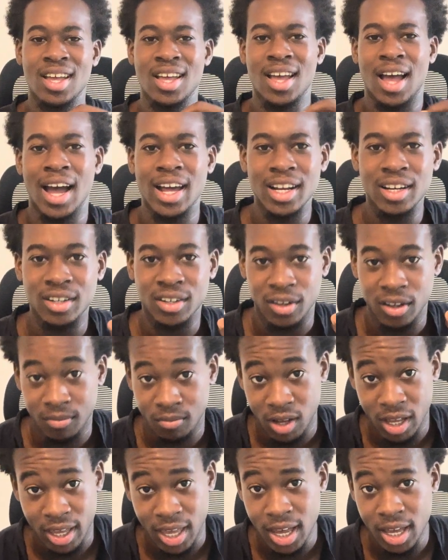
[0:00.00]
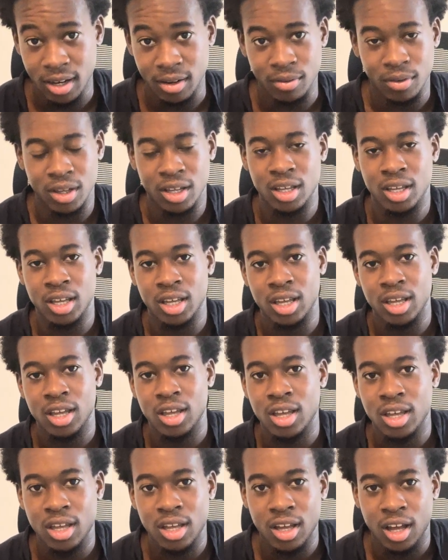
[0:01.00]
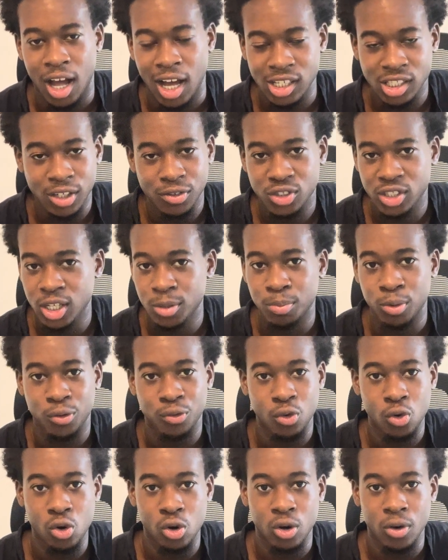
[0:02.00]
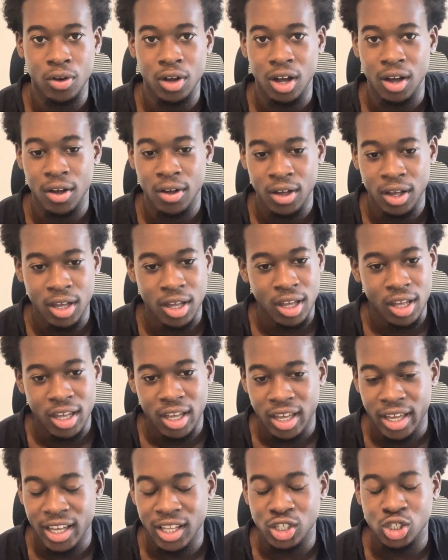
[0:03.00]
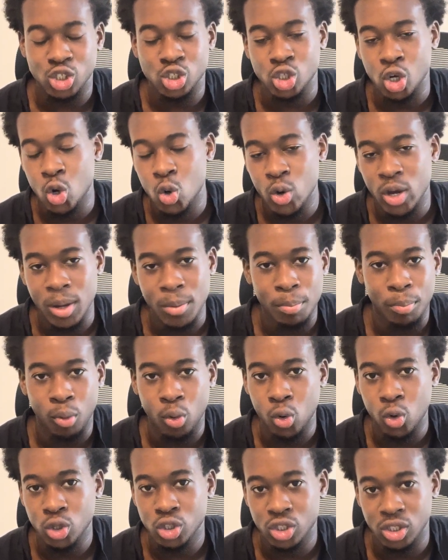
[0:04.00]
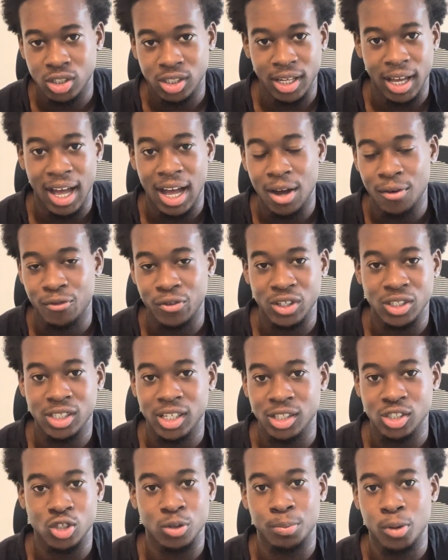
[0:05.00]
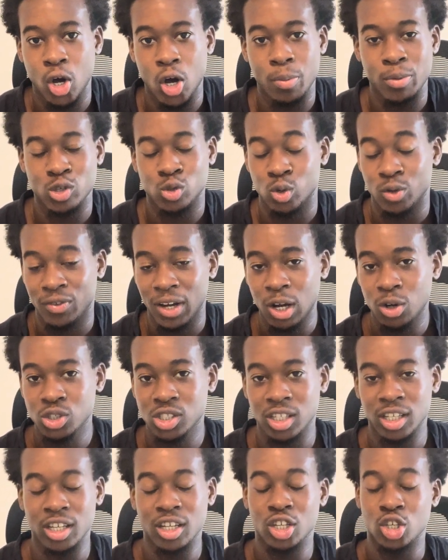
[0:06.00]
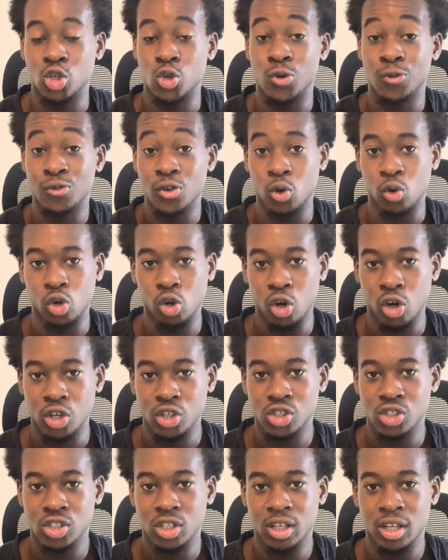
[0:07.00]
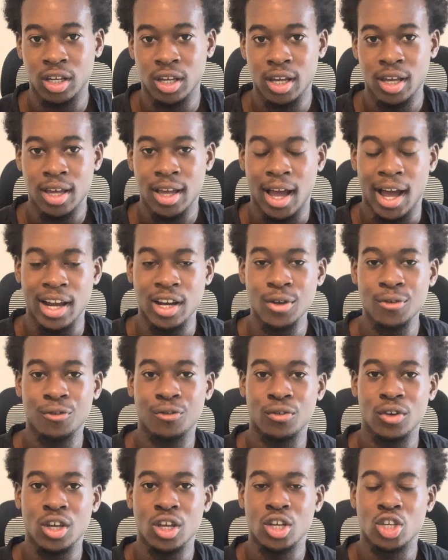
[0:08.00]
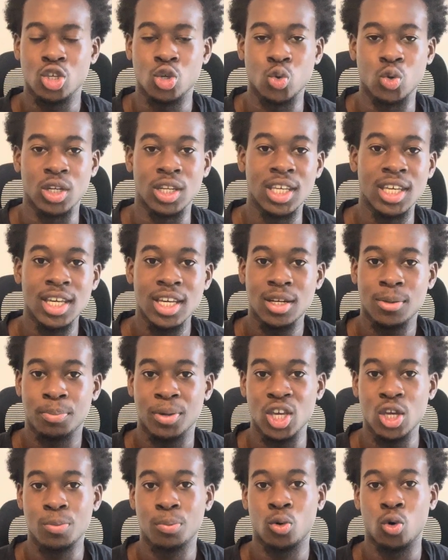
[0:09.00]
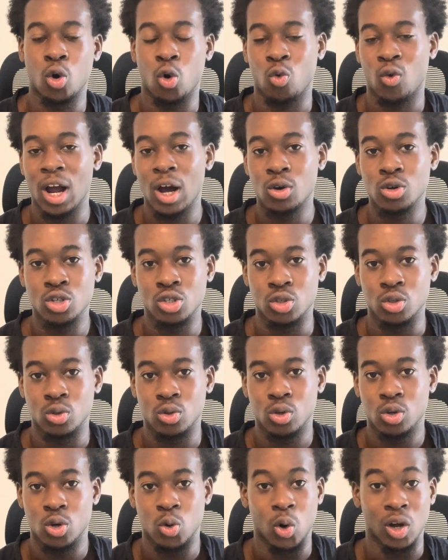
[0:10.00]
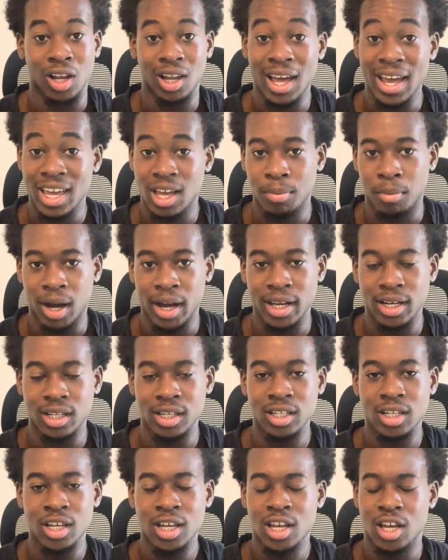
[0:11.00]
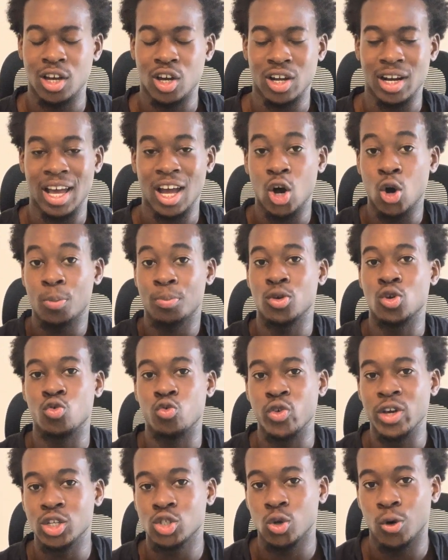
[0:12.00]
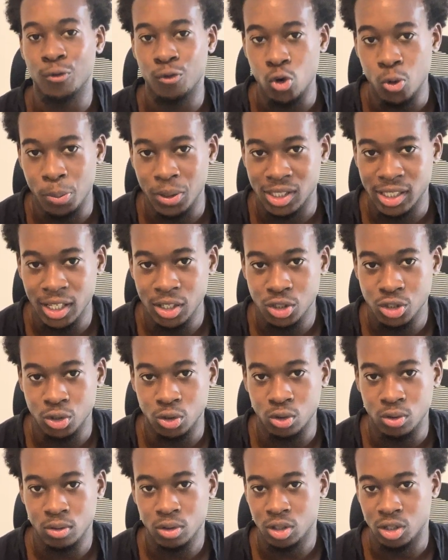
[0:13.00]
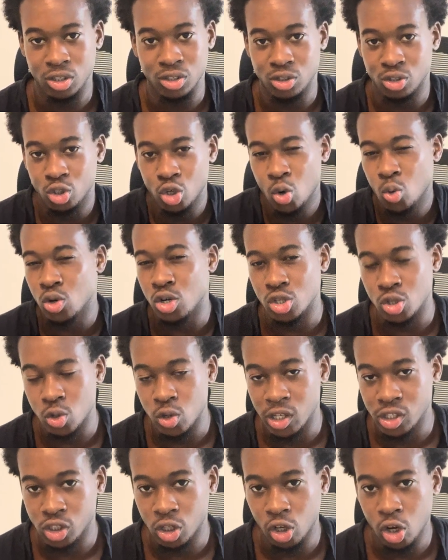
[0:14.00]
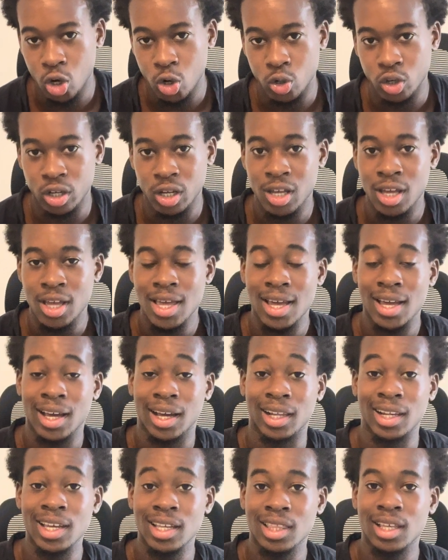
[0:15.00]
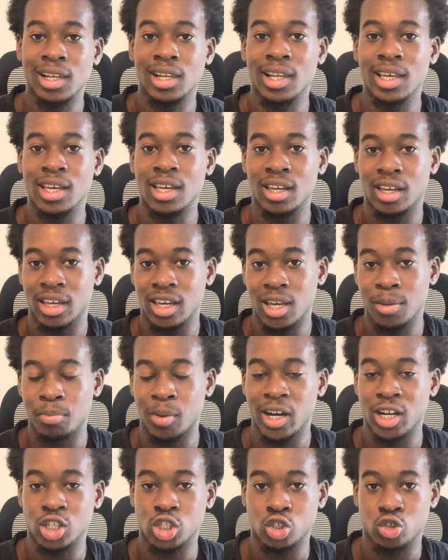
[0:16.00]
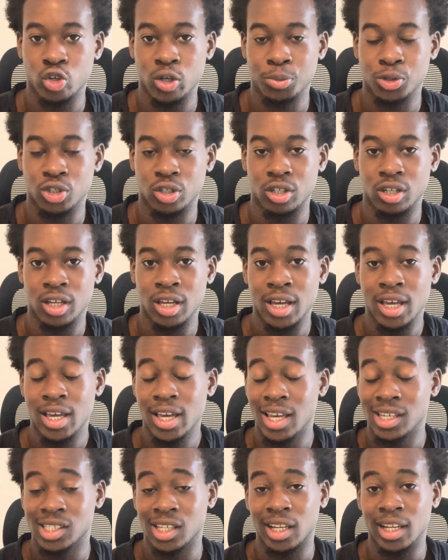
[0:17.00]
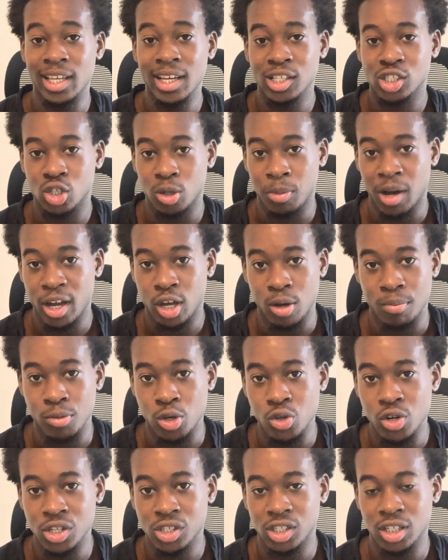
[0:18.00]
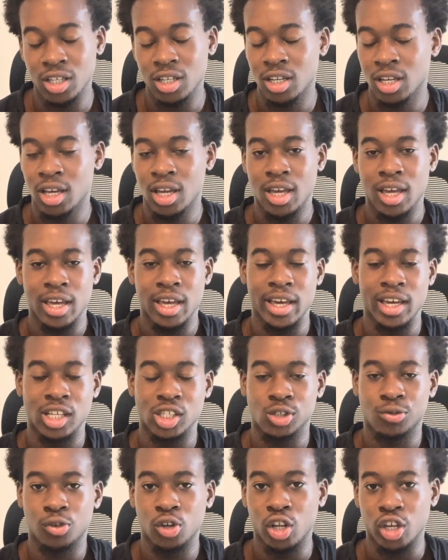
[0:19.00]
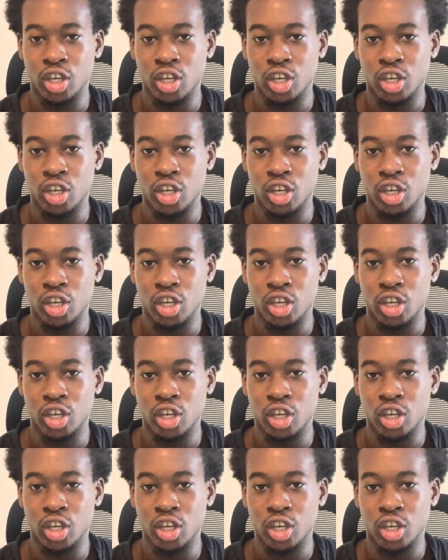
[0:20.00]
And again, as I've said before, it's so important to have this sense of purpose. Without it, you feel lost. And if you need people around you who are like-minded and going to help you reach your full potential, because you don't want to do this alone, click the link in my description. It's a link to my community. It's full of